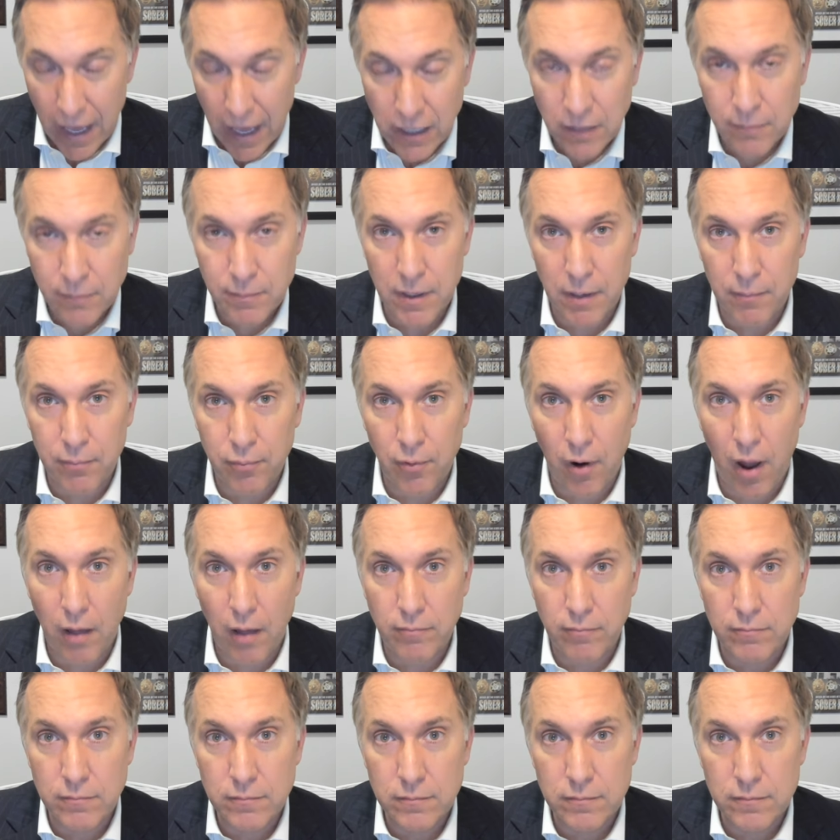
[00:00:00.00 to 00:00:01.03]
could be a
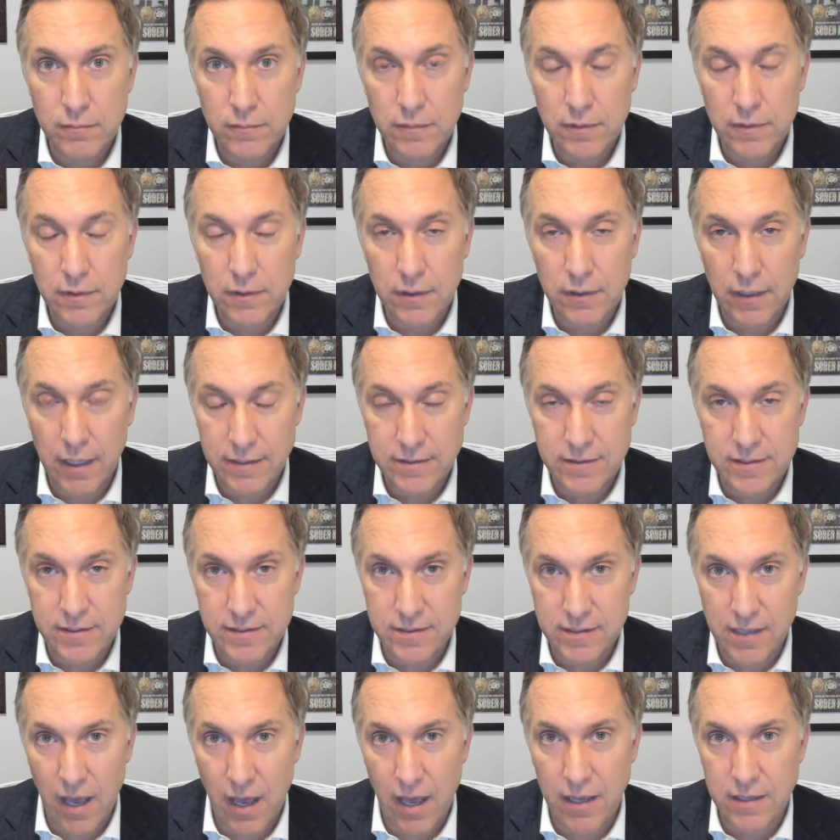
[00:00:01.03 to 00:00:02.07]
problem. Let's
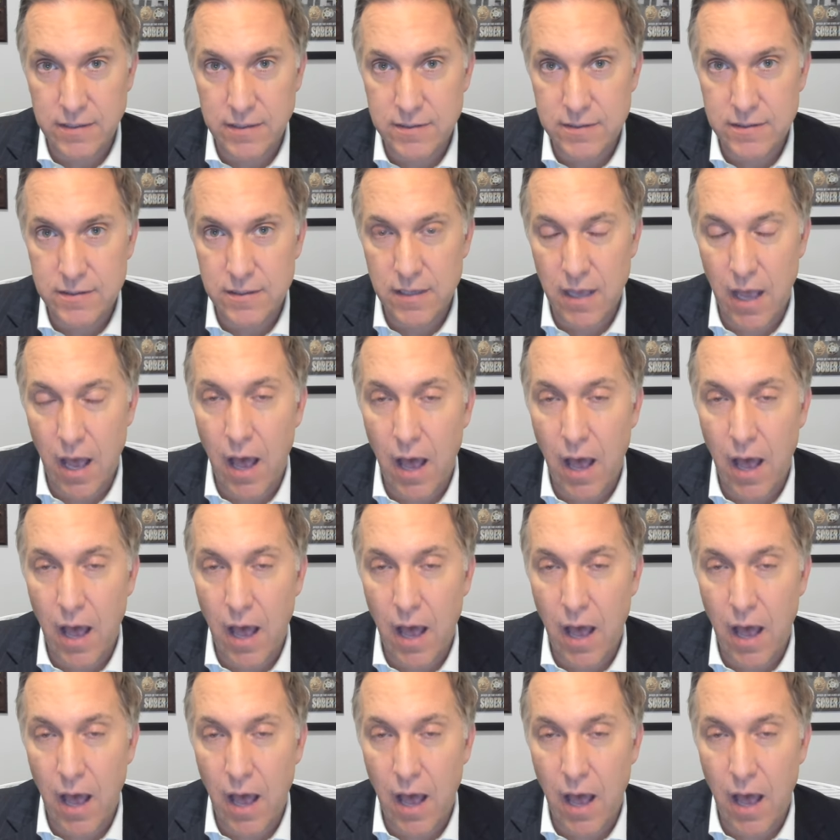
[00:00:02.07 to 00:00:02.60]
discuss.